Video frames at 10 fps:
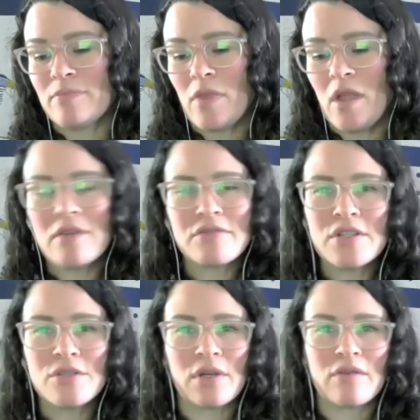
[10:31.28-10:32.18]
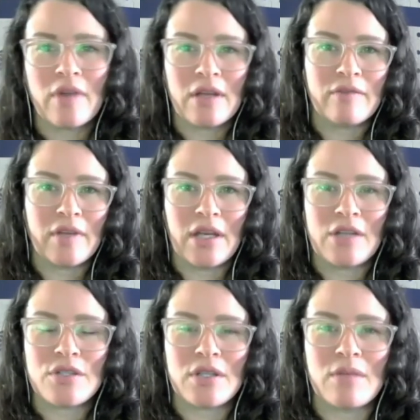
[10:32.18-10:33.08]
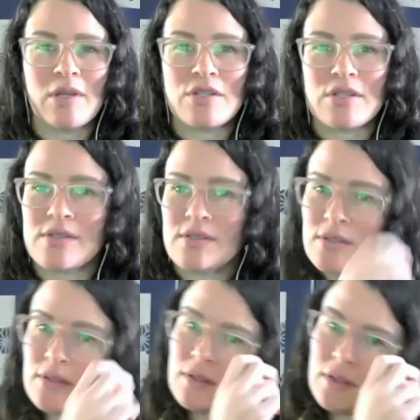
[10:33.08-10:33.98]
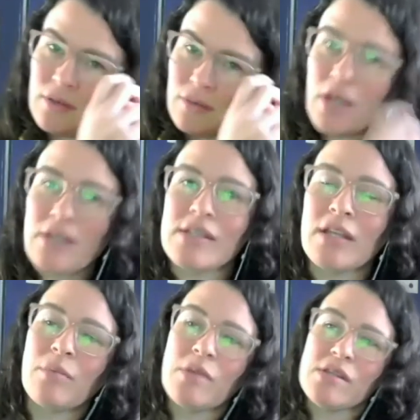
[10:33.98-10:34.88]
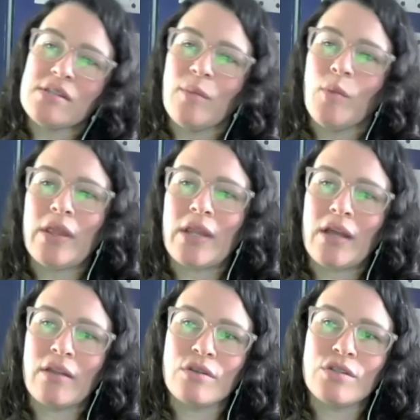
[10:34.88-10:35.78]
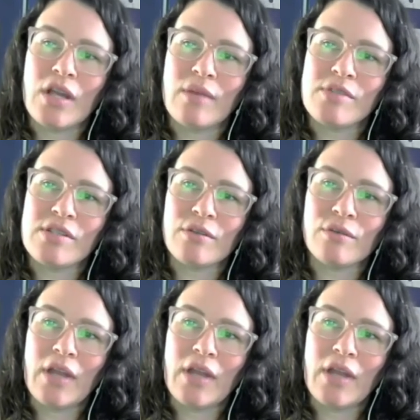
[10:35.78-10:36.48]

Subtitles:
often doing fine financially, but just not set up in the same way that other jobs do.